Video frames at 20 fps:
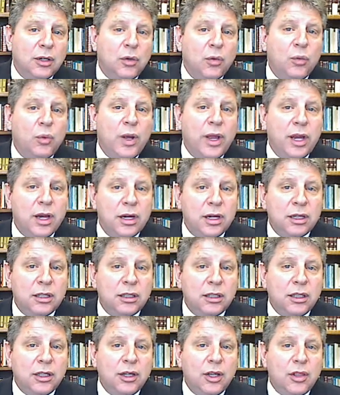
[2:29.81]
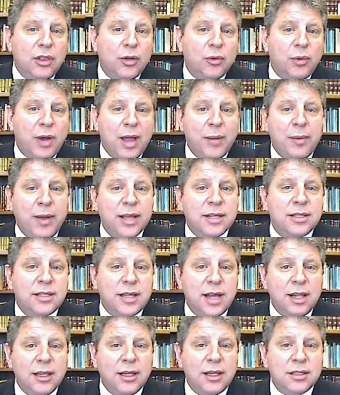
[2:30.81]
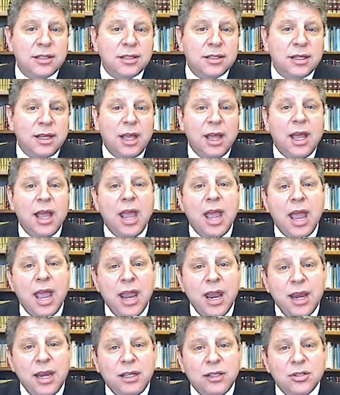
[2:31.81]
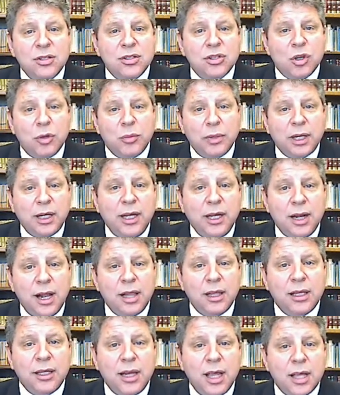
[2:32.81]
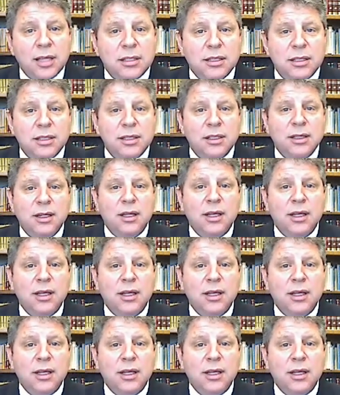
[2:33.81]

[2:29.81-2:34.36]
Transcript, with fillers: where the rabbis tell us, Ein somchin al hanes.